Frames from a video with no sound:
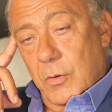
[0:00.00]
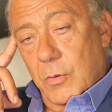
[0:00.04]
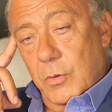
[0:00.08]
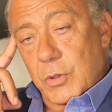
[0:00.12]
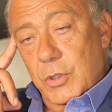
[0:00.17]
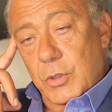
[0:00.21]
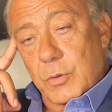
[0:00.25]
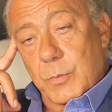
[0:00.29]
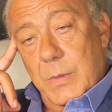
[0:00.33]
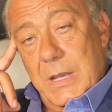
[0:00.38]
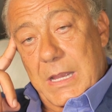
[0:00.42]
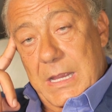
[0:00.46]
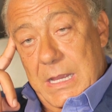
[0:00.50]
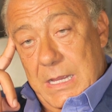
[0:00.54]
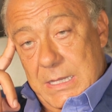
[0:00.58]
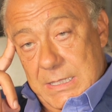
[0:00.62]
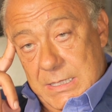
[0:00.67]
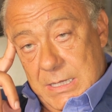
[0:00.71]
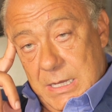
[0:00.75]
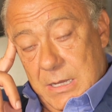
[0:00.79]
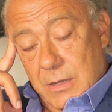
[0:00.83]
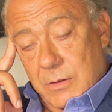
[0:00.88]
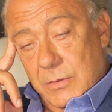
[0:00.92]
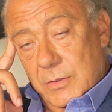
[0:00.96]
or you buy
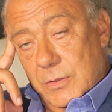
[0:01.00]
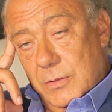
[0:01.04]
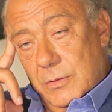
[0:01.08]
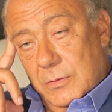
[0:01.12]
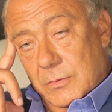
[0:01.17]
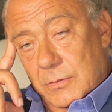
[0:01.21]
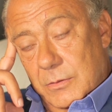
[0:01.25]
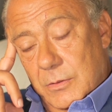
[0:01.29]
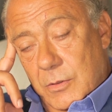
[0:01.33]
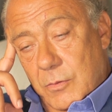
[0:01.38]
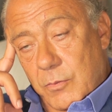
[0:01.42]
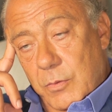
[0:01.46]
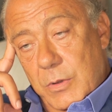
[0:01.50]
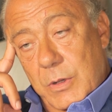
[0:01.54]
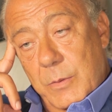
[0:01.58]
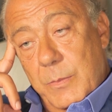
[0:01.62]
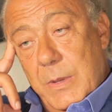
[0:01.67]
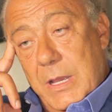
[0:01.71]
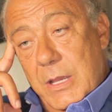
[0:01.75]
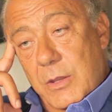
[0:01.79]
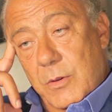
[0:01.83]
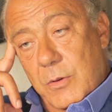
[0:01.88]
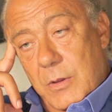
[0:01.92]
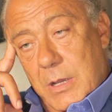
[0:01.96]
us out, or
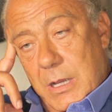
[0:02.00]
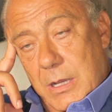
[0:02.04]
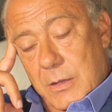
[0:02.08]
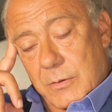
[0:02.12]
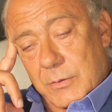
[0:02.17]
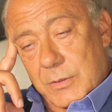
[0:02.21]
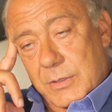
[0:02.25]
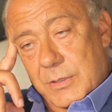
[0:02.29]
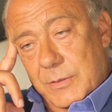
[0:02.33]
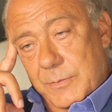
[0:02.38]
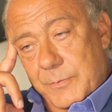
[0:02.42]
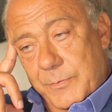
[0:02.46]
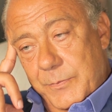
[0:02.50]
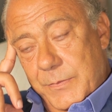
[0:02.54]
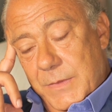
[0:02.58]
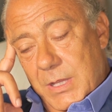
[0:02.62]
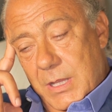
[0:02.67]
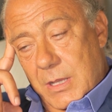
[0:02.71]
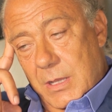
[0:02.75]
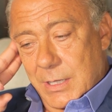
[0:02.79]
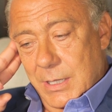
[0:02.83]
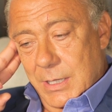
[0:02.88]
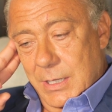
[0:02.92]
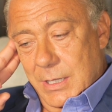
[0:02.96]
we'll buy you out.
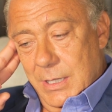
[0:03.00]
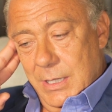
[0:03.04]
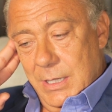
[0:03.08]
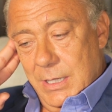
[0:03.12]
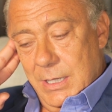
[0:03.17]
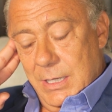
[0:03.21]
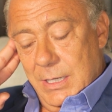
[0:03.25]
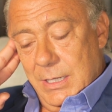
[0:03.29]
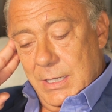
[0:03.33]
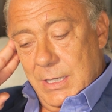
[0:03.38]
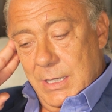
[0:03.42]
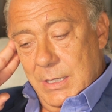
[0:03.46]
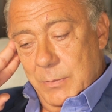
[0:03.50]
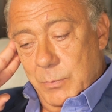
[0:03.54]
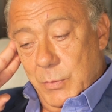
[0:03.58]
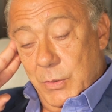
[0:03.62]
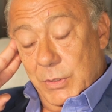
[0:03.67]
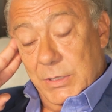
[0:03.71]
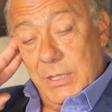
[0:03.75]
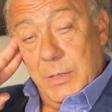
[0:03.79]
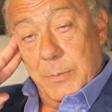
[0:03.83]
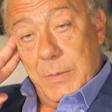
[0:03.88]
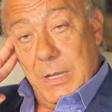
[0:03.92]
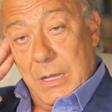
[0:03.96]
And
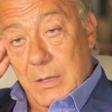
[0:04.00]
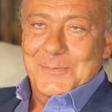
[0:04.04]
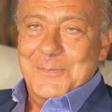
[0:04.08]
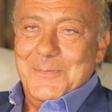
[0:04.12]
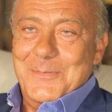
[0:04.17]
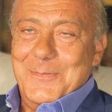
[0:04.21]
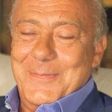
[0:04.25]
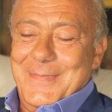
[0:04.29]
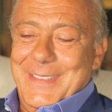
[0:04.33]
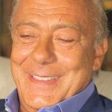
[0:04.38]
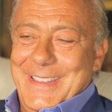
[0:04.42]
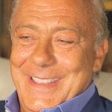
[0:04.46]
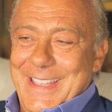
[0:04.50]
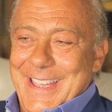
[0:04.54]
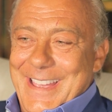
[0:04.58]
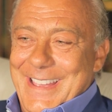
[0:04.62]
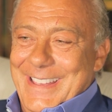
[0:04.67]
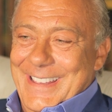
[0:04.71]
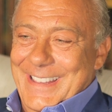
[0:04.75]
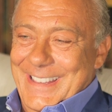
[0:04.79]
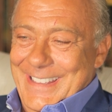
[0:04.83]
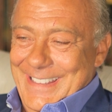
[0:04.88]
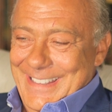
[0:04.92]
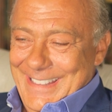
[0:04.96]
I bought them out.
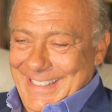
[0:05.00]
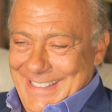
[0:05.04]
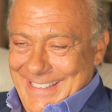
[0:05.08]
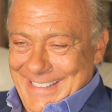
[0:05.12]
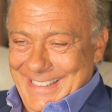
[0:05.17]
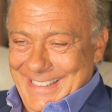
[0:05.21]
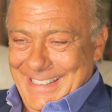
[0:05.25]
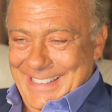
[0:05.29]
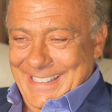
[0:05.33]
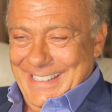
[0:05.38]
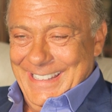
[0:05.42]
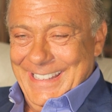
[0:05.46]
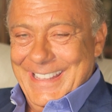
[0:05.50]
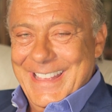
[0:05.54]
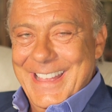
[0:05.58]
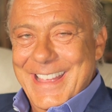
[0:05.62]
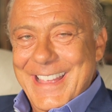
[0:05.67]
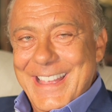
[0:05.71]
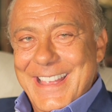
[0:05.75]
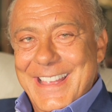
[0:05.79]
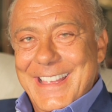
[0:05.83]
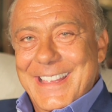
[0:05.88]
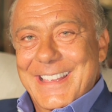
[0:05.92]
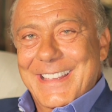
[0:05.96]
And I
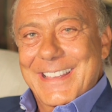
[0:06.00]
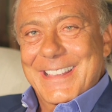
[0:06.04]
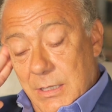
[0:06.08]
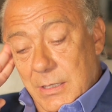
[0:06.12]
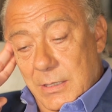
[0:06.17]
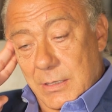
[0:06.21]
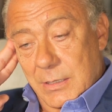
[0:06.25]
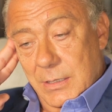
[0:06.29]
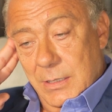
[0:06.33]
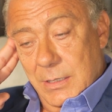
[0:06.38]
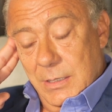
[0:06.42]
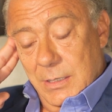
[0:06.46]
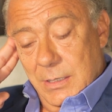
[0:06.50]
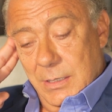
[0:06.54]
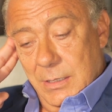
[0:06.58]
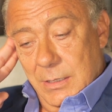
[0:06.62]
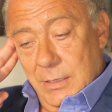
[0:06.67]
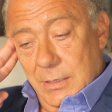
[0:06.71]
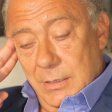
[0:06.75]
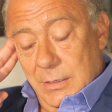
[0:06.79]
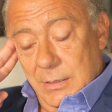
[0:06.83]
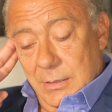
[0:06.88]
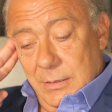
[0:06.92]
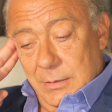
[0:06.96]
followed my,
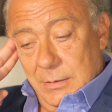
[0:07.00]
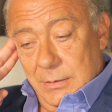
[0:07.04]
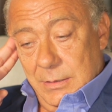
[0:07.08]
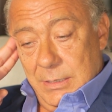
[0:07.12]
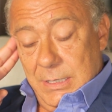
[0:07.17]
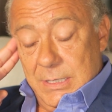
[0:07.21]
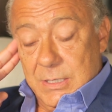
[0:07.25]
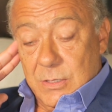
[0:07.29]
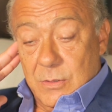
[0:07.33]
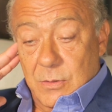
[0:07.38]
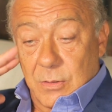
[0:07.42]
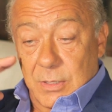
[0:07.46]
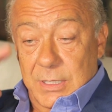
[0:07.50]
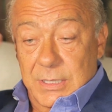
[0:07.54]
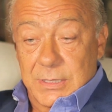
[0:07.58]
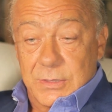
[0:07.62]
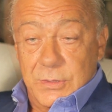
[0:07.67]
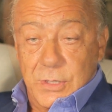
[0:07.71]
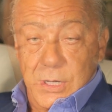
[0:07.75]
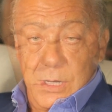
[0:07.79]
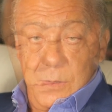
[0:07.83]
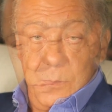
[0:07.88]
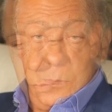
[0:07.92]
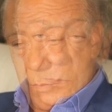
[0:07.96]
let's call it
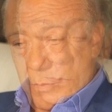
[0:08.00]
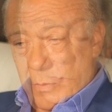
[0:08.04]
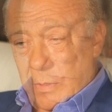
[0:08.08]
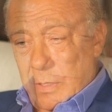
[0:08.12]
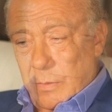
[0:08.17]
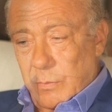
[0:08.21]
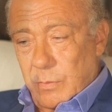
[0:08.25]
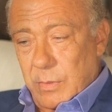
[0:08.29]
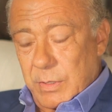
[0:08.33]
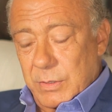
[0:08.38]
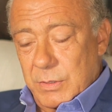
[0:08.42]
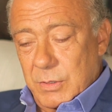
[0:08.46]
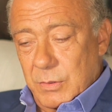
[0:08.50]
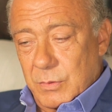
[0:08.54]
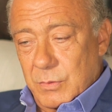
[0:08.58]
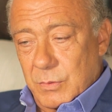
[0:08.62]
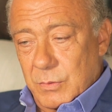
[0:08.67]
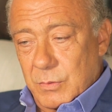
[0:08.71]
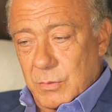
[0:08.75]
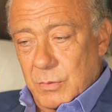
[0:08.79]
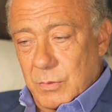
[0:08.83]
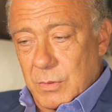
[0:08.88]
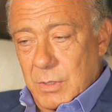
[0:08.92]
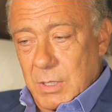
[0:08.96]
dream. I wanted to
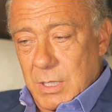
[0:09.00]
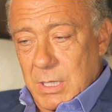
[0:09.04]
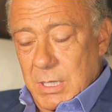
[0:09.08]
do,